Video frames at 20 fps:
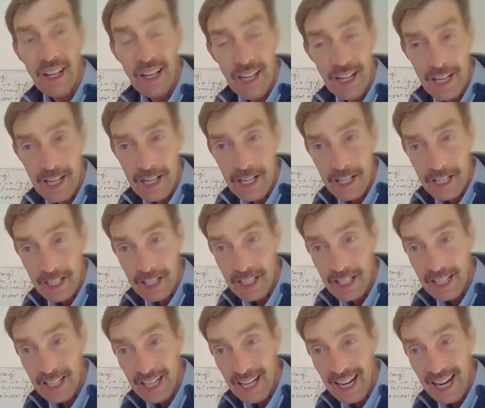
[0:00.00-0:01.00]

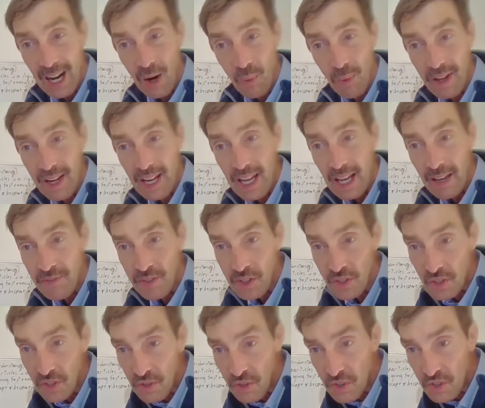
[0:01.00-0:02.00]
I want to have
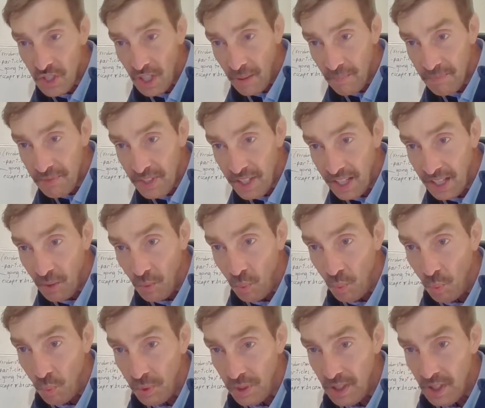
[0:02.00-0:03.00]
you do something
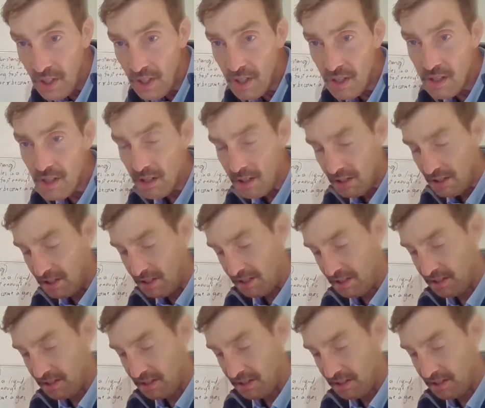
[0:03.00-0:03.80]
weird,